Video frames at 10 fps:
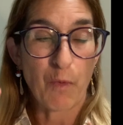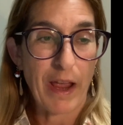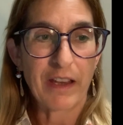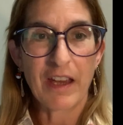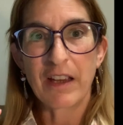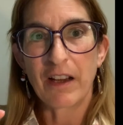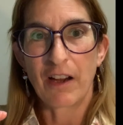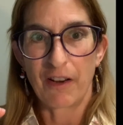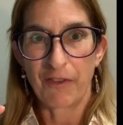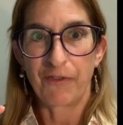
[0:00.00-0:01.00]
ranking
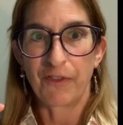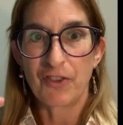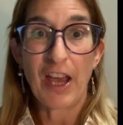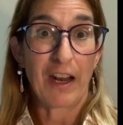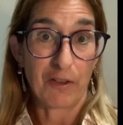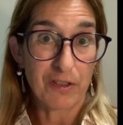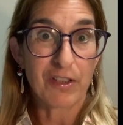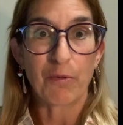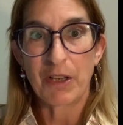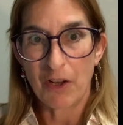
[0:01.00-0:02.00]
of channels,
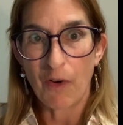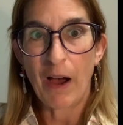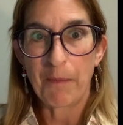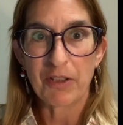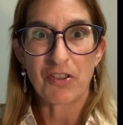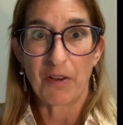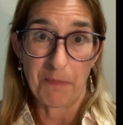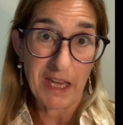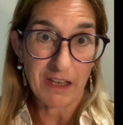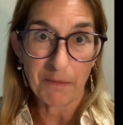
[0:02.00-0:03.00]
so we know how much they're
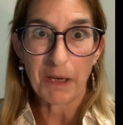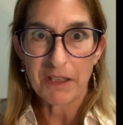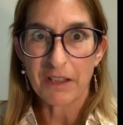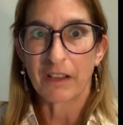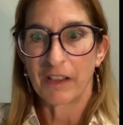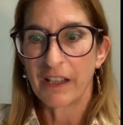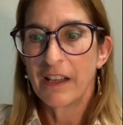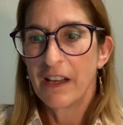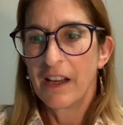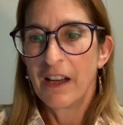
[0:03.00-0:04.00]
making, basically,
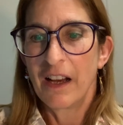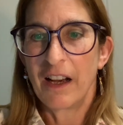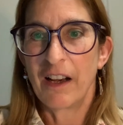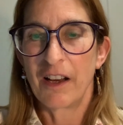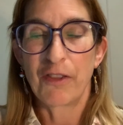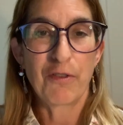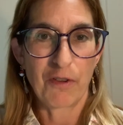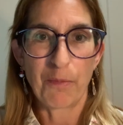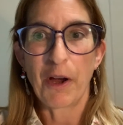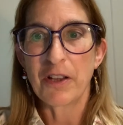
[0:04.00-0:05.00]
through
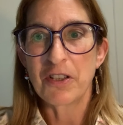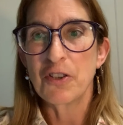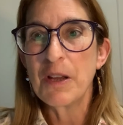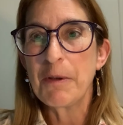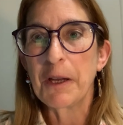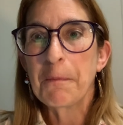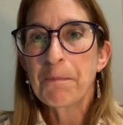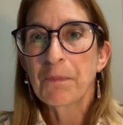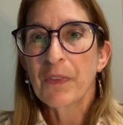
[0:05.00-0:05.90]
their broad streaming.